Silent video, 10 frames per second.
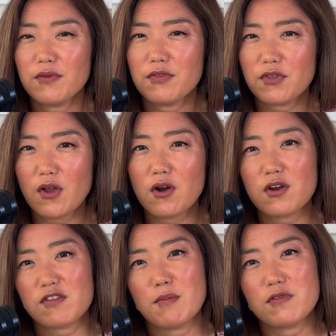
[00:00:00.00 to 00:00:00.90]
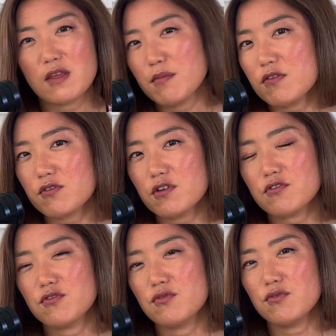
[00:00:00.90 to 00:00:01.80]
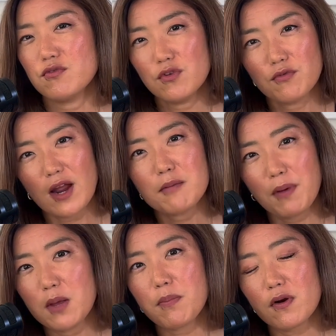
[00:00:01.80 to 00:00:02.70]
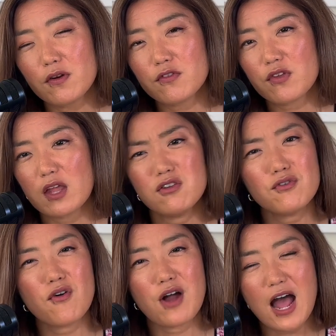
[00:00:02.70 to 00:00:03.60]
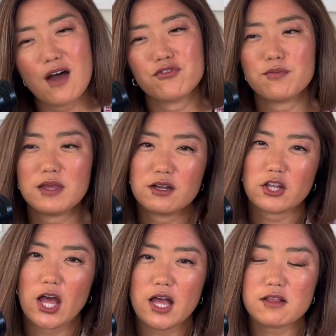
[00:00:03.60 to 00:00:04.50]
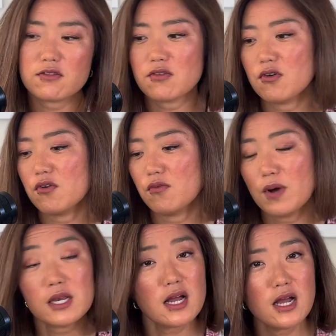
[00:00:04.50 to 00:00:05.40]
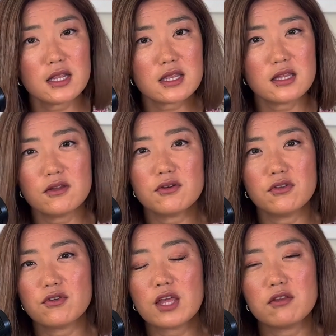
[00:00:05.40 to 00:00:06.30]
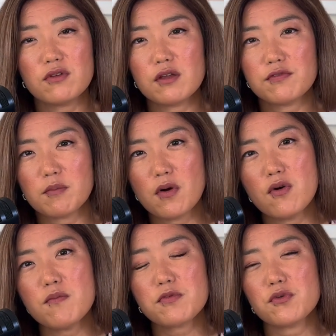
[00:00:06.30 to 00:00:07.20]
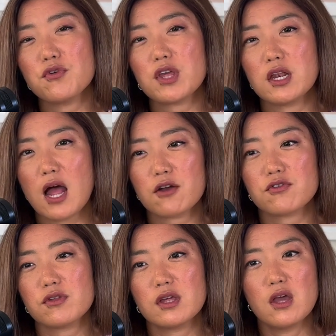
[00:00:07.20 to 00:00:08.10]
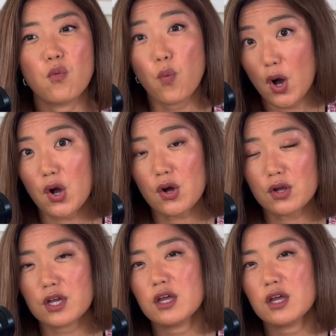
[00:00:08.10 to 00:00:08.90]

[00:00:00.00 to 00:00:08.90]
There are some semesters you write papers and you don't have to be in class. So why not? You can do it from home, so you can actually work.